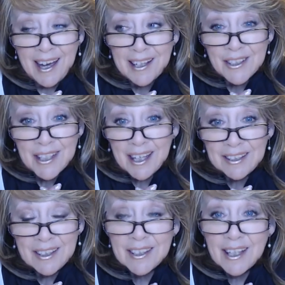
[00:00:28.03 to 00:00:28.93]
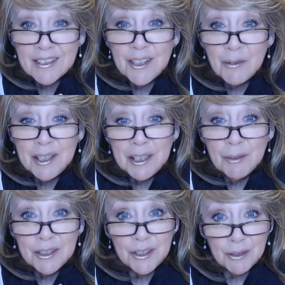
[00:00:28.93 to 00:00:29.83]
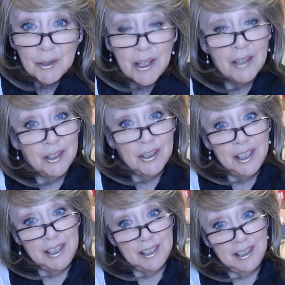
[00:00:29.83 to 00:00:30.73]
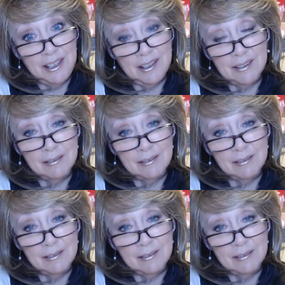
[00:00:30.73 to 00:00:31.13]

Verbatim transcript: Hashtag Nancy has no idea what to do with all the goodies in here.